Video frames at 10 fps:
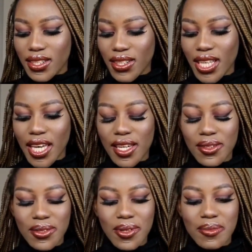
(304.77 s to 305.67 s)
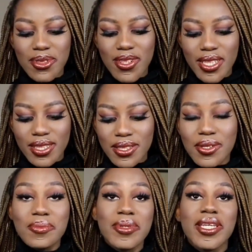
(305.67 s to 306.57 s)
Okay, I don't know why I'm struggling to
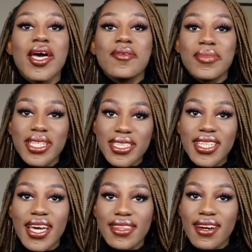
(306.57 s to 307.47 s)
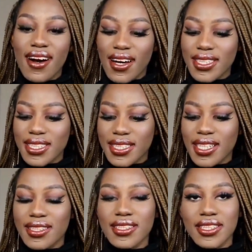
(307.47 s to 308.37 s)
open. But yeah, the heart is
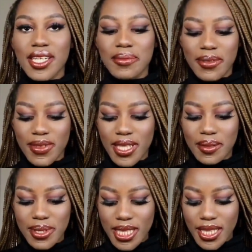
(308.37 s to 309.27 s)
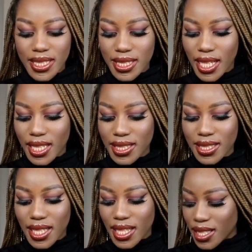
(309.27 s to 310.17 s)
like the shape of the lipstick inside.
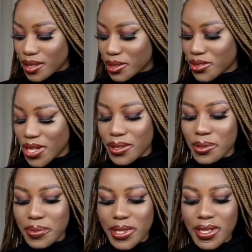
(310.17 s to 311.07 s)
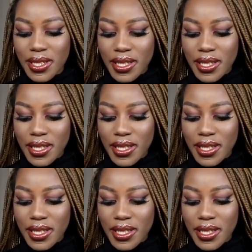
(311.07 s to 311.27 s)
Let me try open.